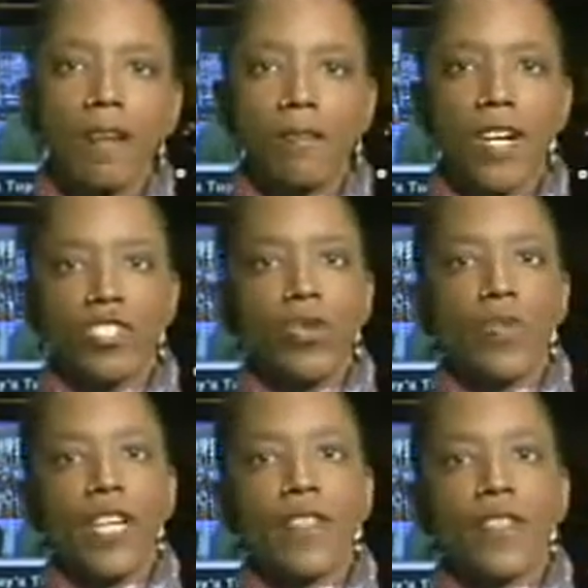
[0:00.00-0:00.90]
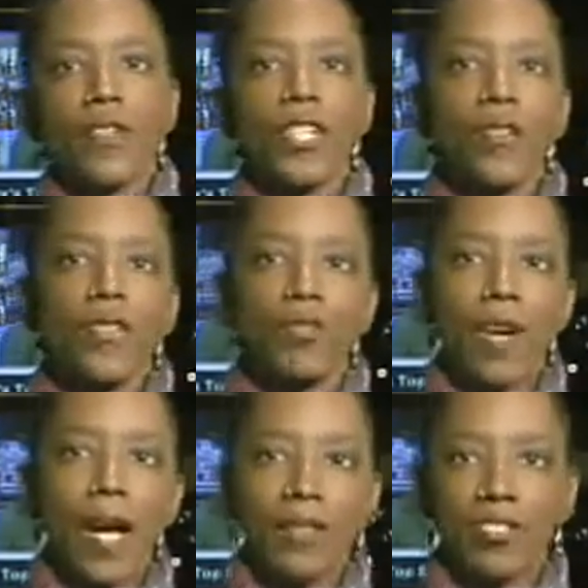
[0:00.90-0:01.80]
of rescuing the 33
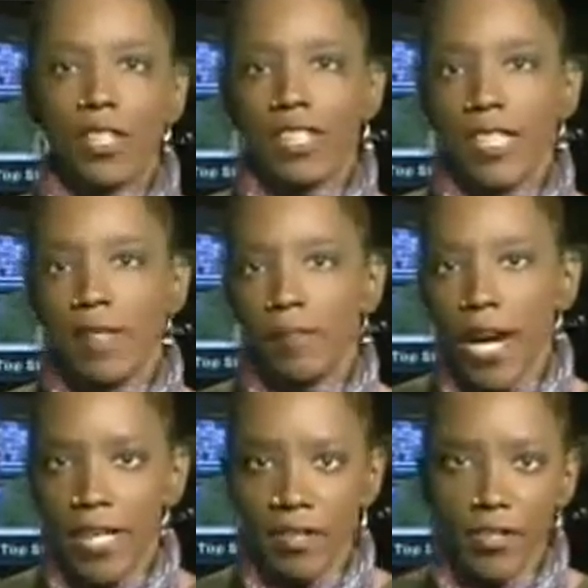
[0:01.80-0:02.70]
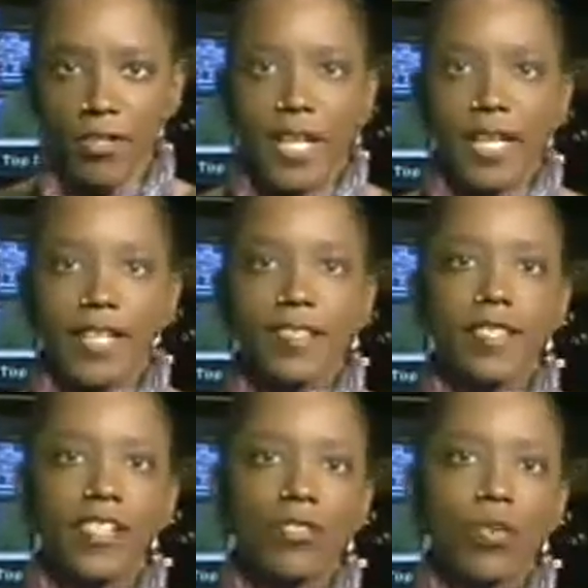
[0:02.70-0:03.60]
trapped Chilean miners,
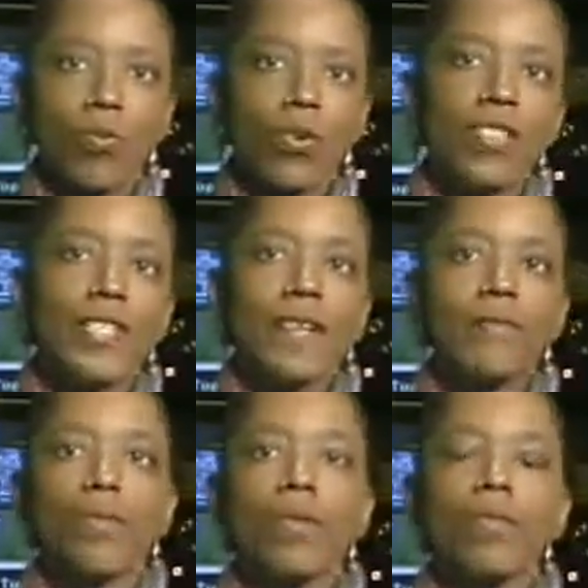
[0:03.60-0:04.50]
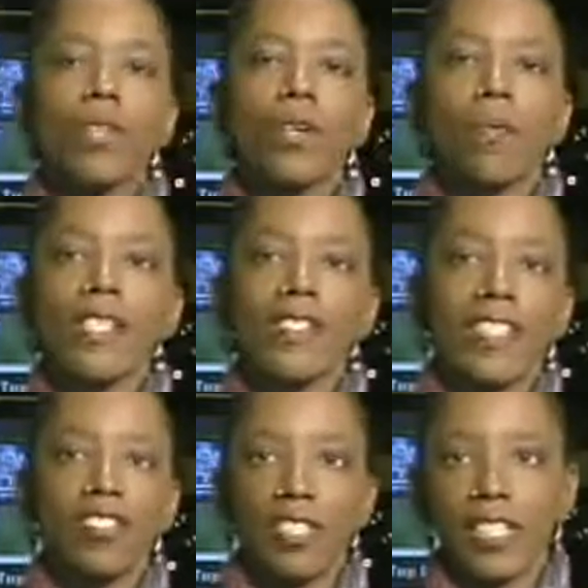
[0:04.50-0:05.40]
international work safety groups are
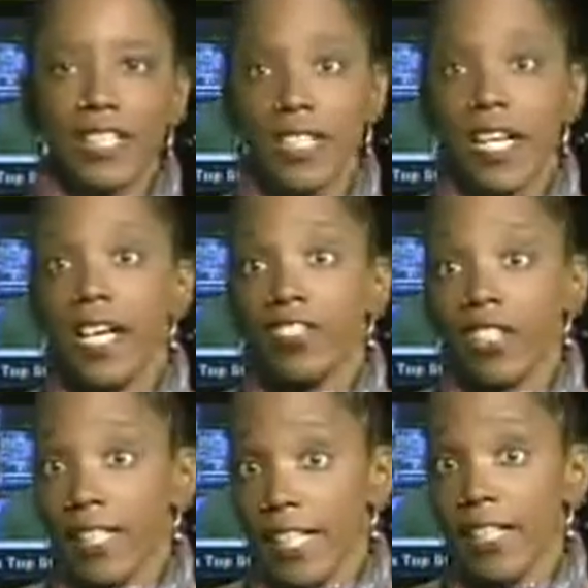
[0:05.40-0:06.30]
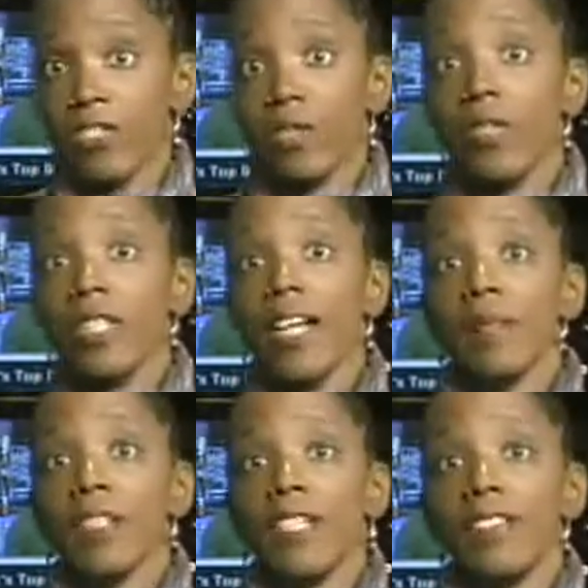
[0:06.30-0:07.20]
pressing Chile to
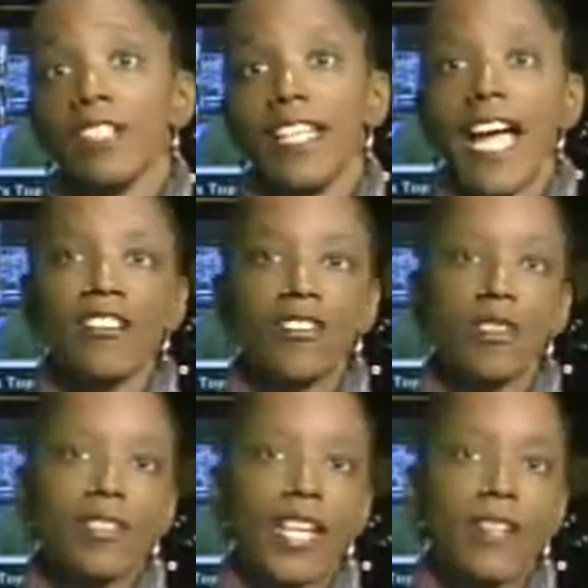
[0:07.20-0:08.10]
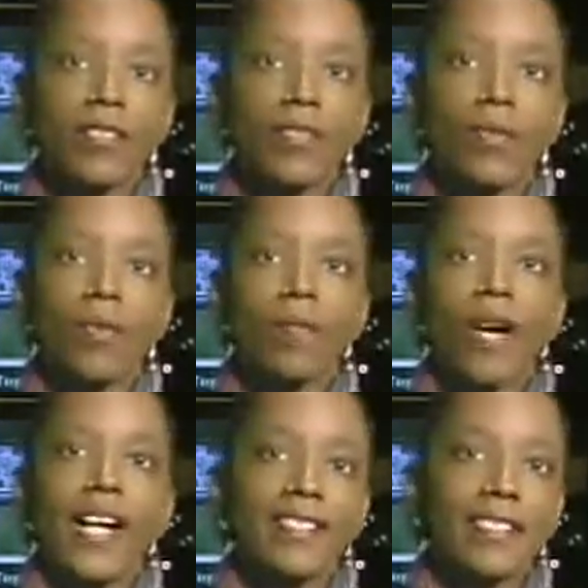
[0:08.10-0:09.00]
adopt international standards for
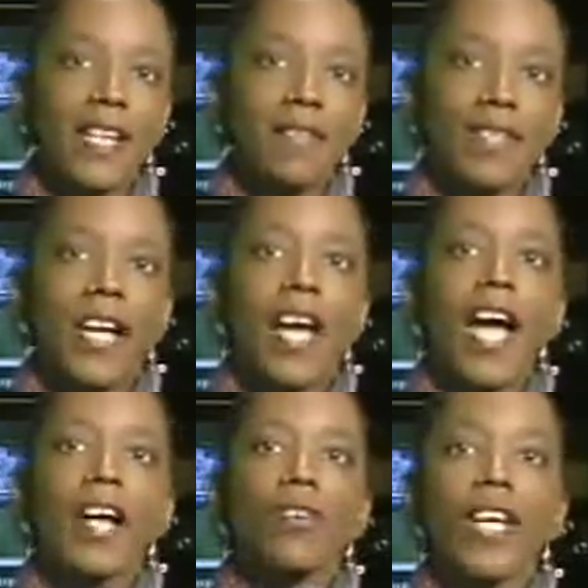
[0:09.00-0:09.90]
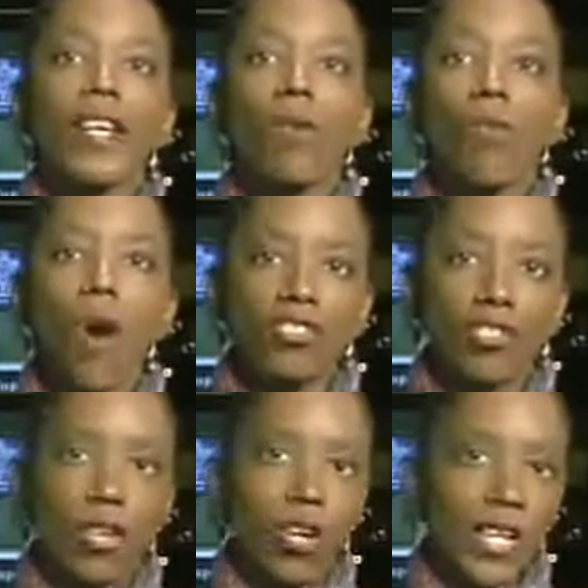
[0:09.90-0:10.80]
mine safety and create a
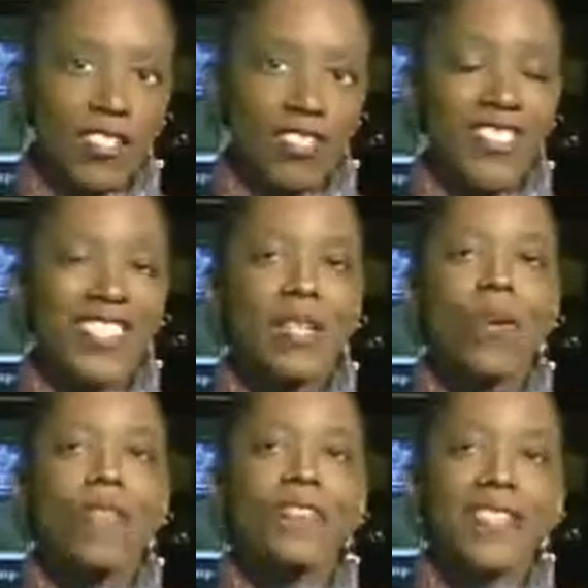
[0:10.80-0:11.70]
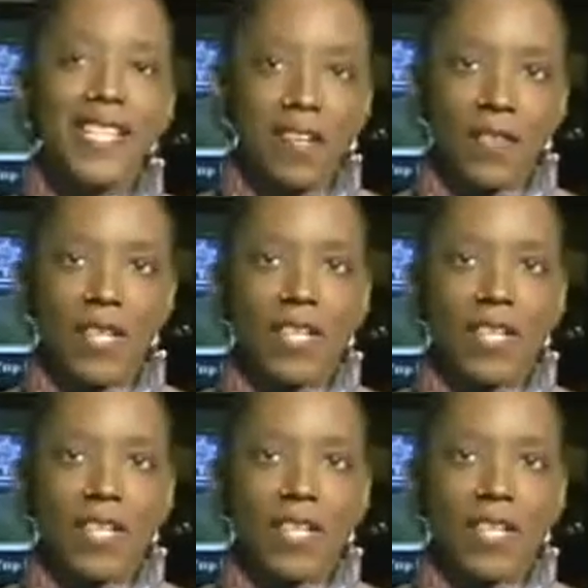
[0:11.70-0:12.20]
watchdog agency with teeth.